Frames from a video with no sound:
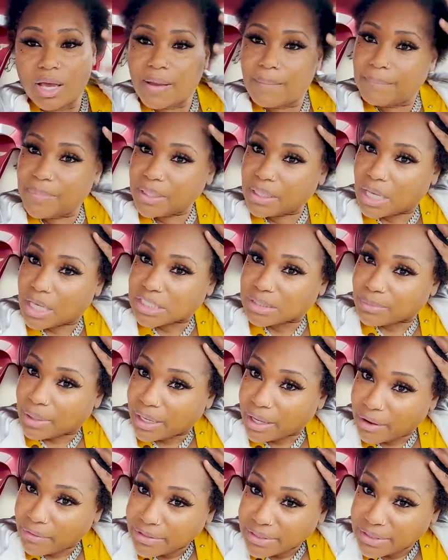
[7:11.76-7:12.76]
Because my
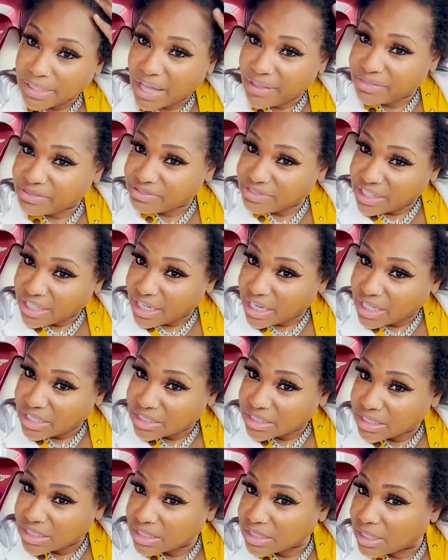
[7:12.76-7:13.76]
hair is not thin,
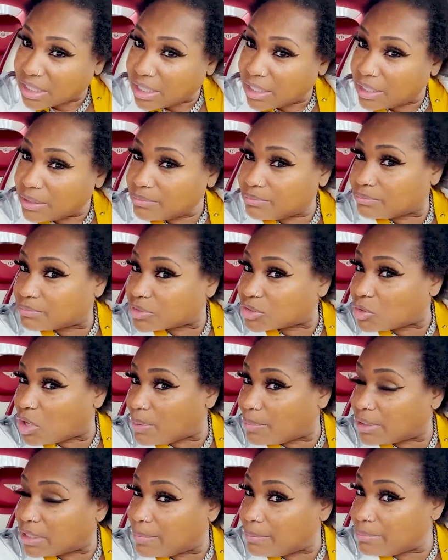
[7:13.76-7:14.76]
she said. So
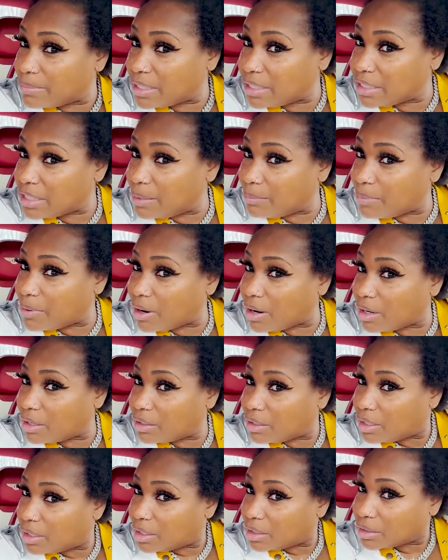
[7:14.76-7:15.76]
I'm in the medium part,
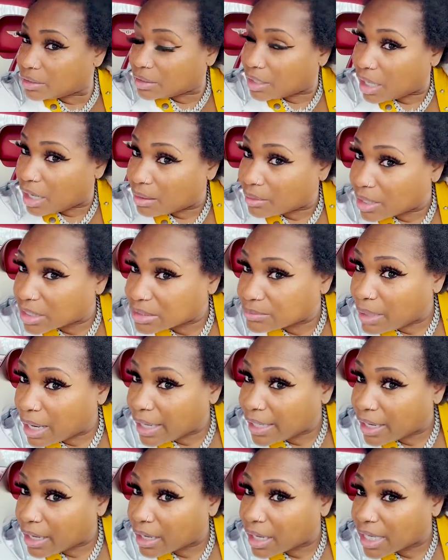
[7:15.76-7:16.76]
y'all, because my
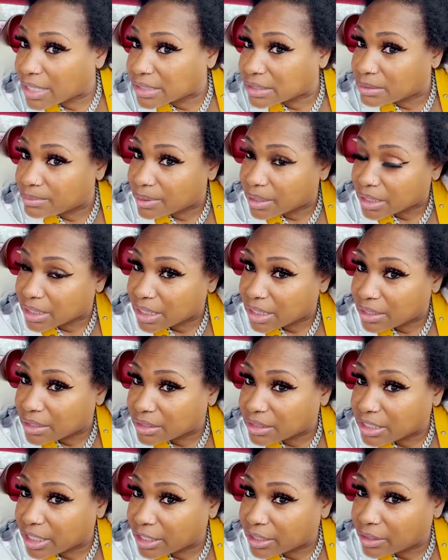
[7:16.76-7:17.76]
hair has been
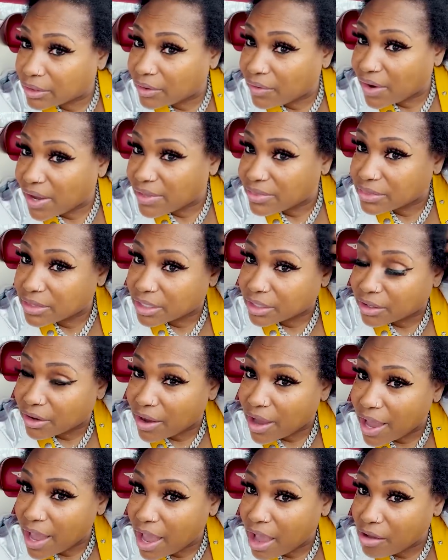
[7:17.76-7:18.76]
getting thicker and thicker
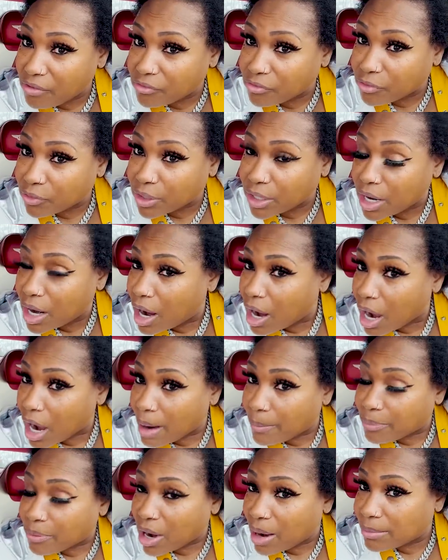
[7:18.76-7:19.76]
every
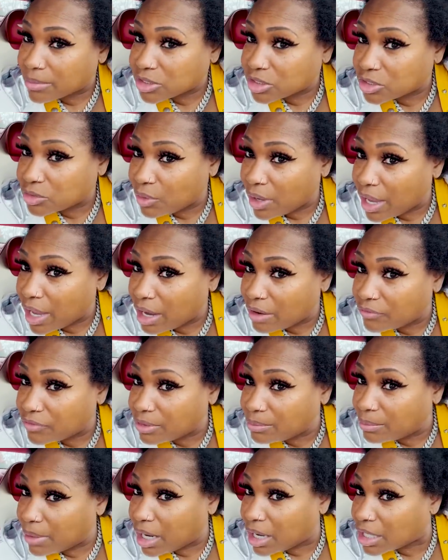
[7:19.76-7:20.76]
month.
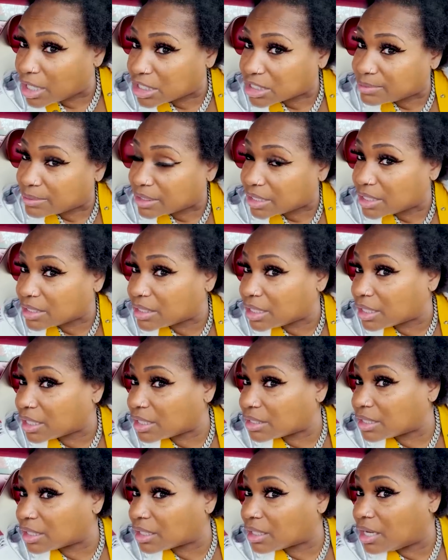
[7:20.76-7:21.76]
It's been getting thicker
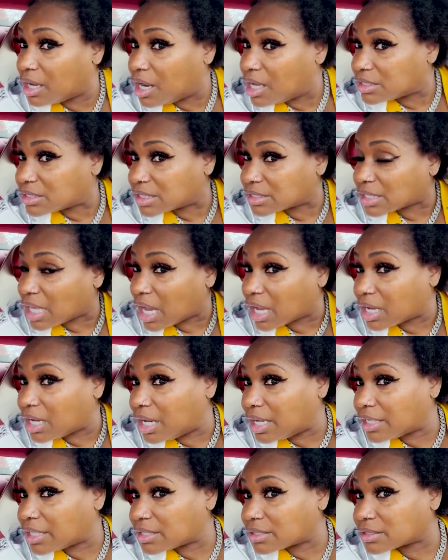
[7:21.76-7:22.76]
and thicker since I
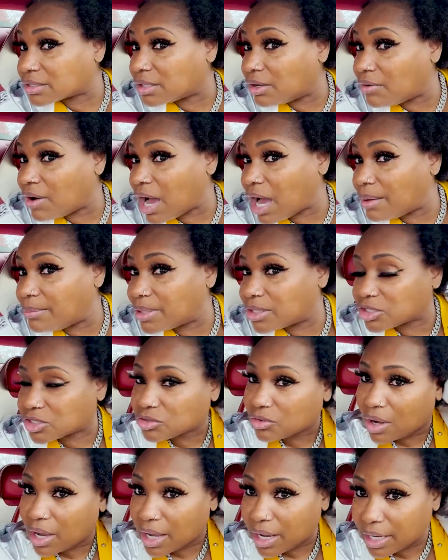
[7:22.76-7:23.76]
cut it. So I've been
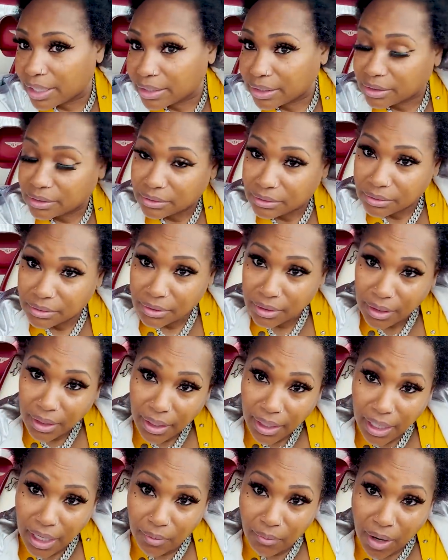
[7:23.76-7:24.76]
trying.
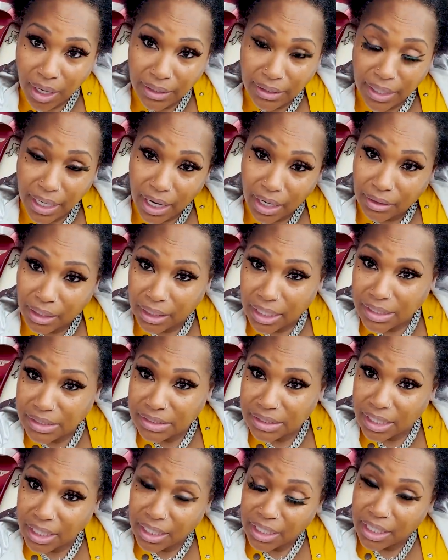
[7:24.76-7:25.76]
And right now, like I
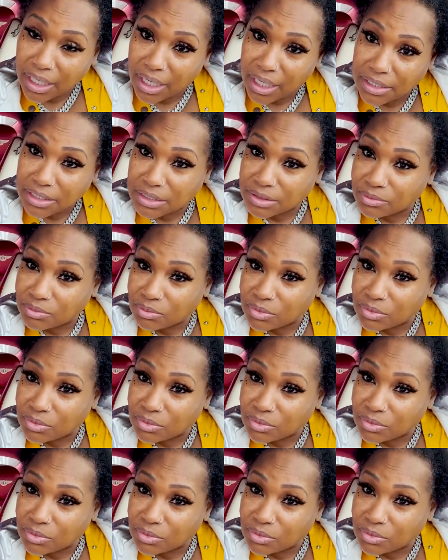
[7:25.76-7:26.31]
said, it's,